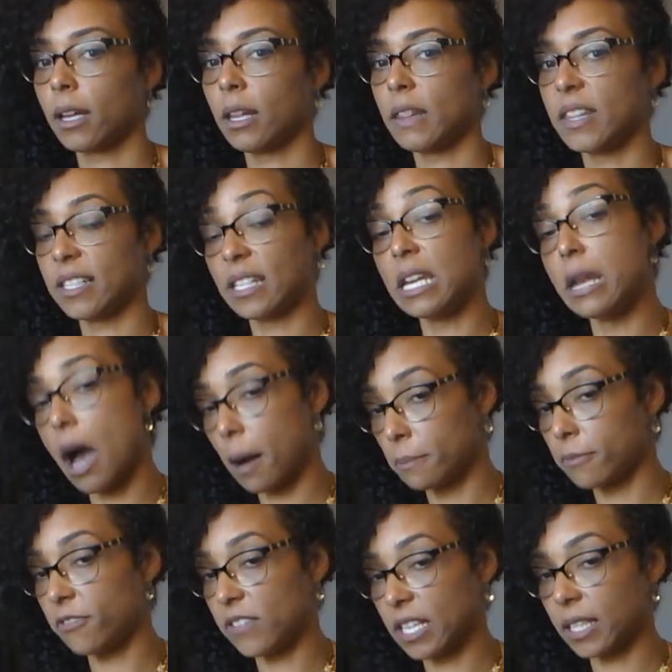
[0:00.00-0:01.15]
This numb
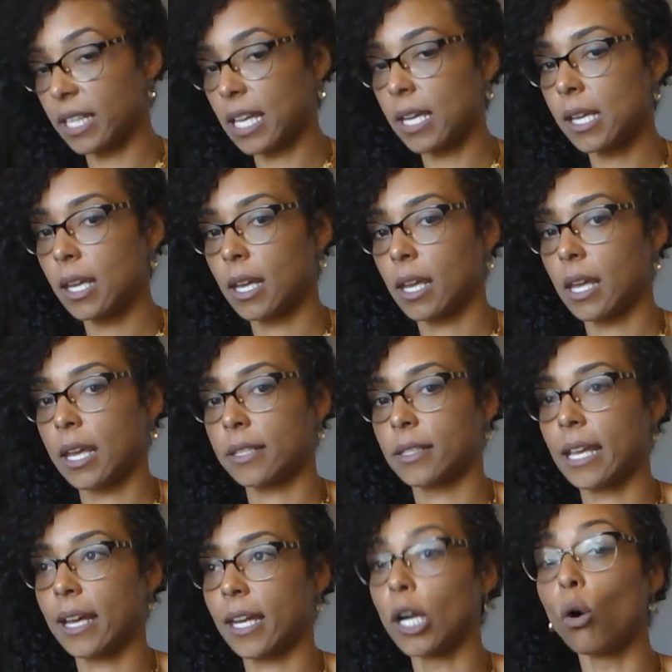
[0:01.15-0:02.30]
feeling is
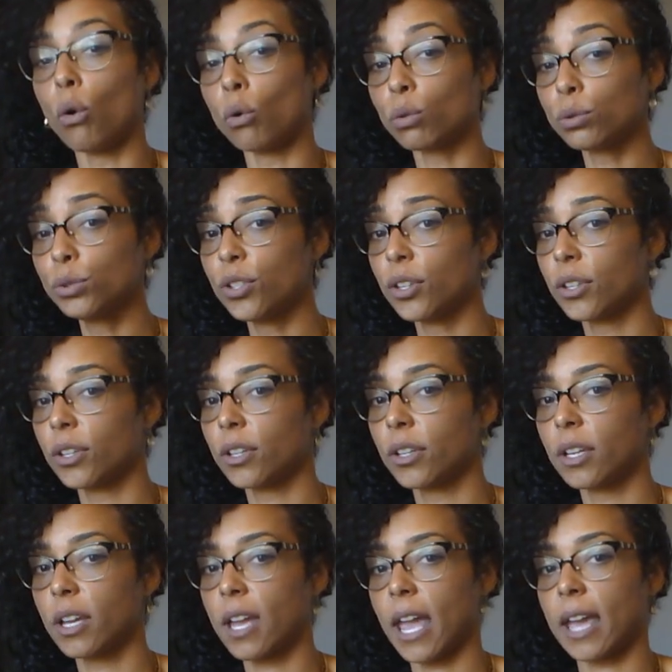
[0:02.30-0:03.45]
getting old,
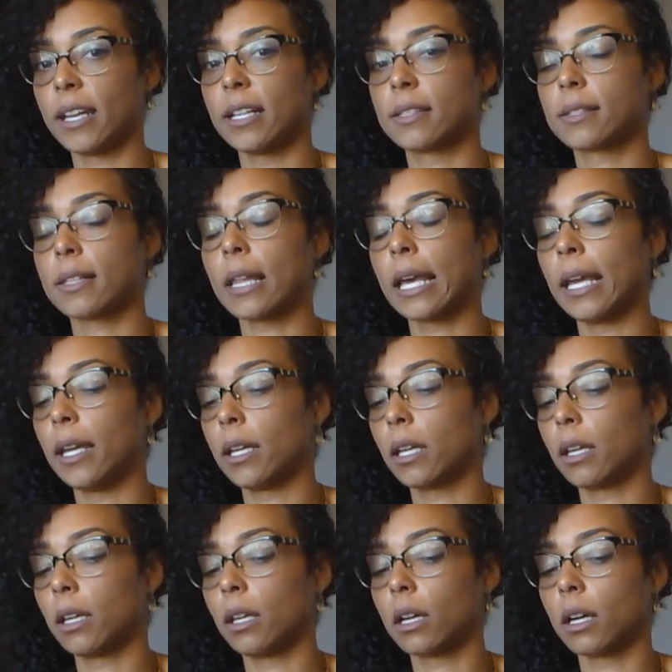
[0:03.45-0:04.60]
and it's like
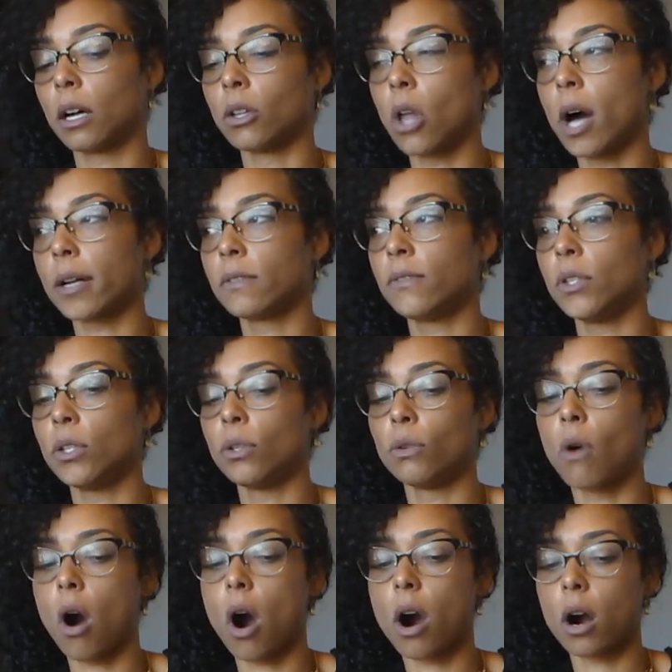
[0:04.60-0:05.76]
a lot of
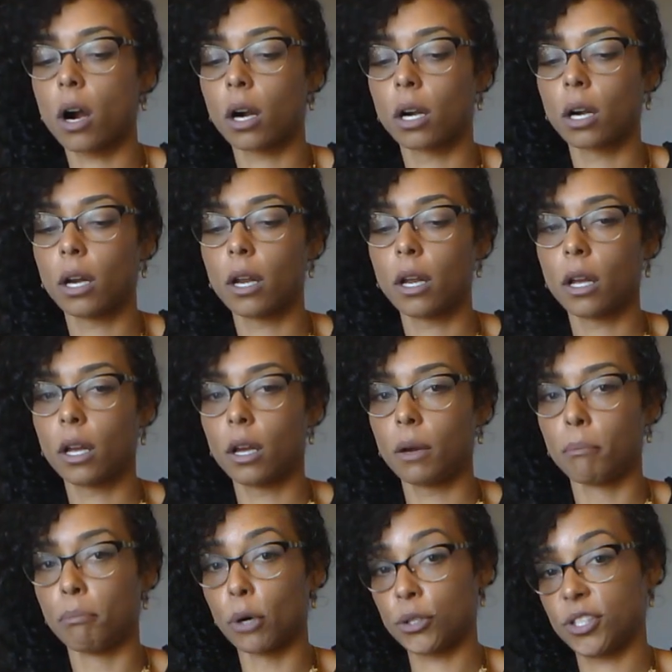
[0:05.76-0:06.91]
you are
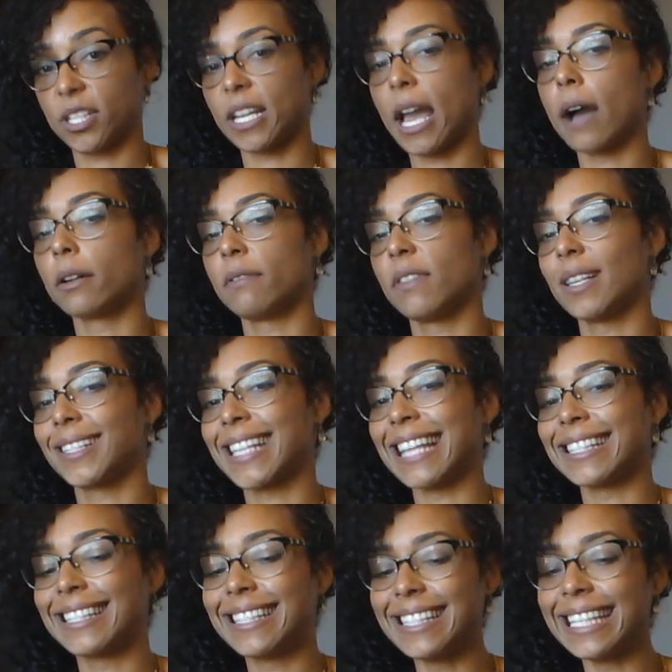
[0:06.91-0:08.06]
bursting out of this
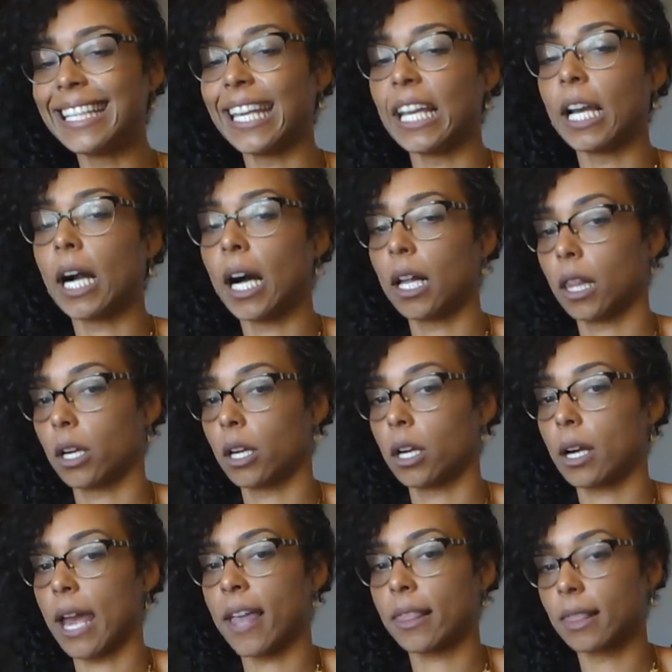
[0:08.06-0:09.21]
and seeking color
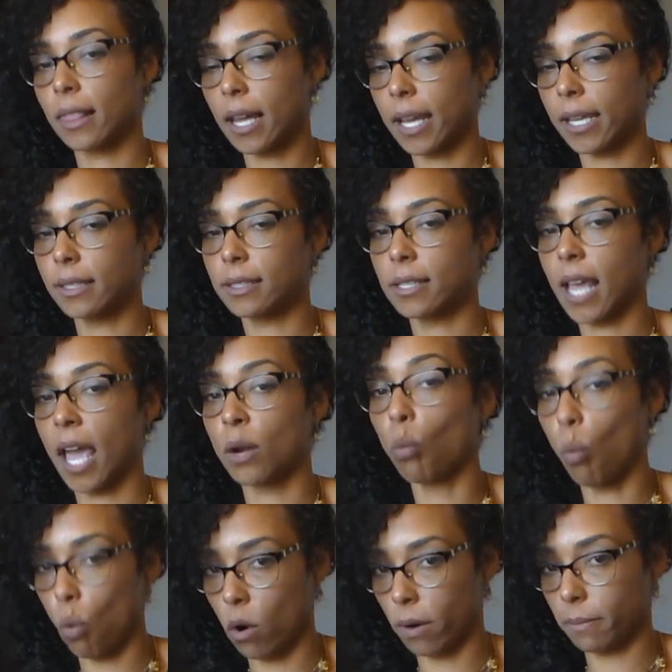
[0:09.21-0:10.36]
and light and
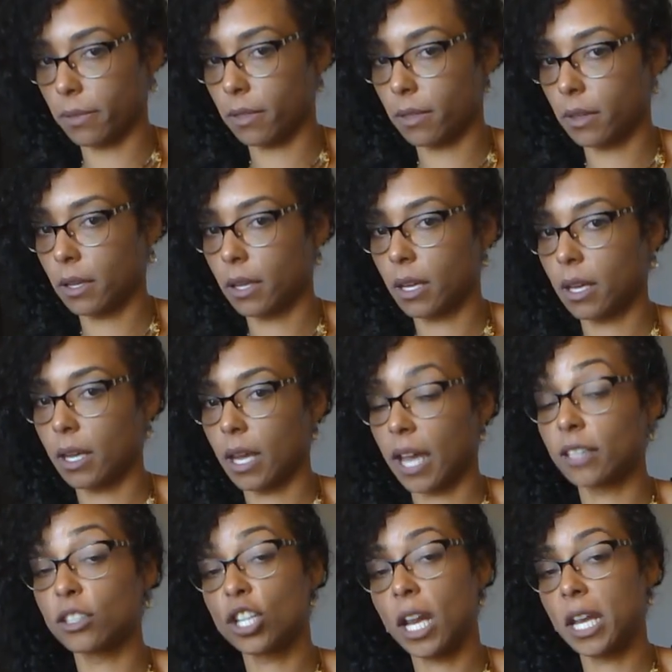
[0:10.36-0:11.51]
warmth
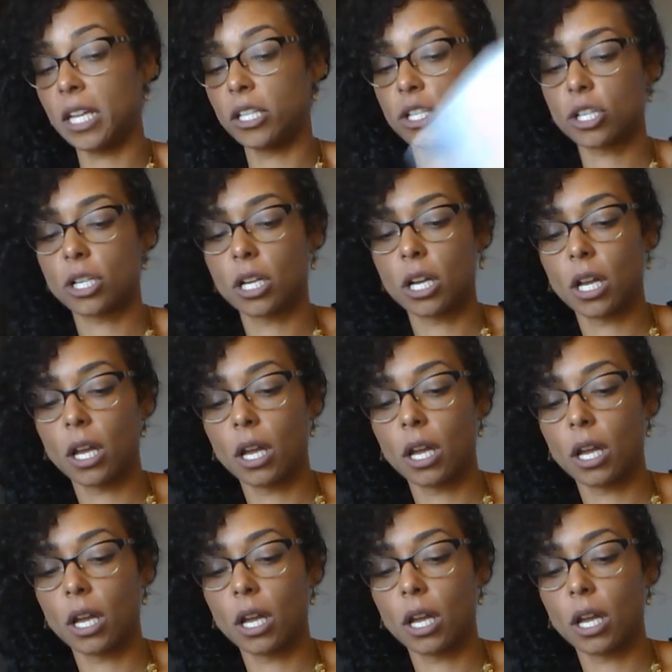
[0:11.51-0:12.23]
and change.